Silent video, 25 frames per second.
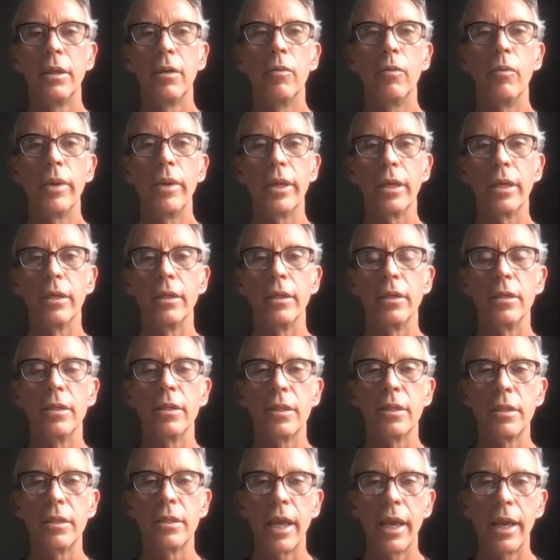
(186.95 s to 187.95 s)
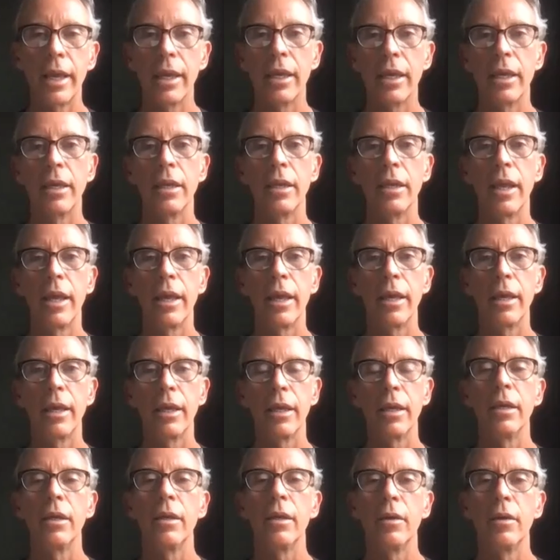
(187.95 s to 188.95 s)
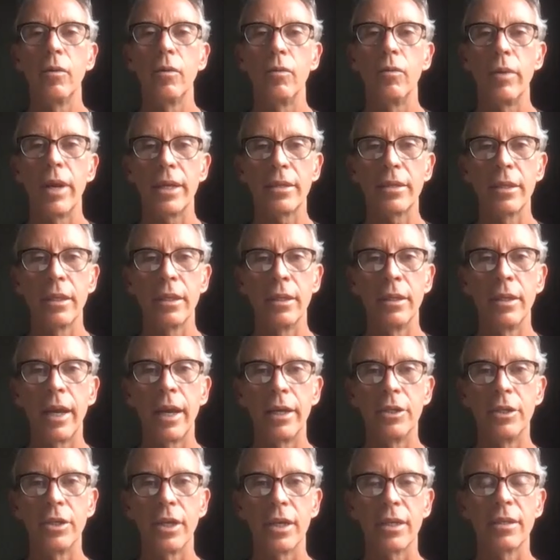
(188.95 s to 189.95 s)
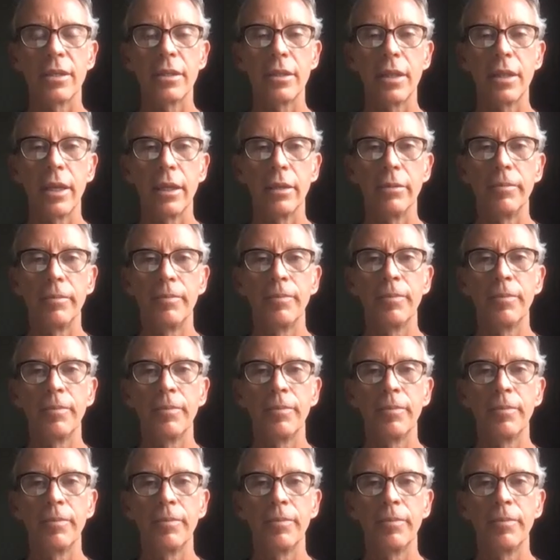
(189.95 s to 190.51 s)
We can stay in a rest and digest state.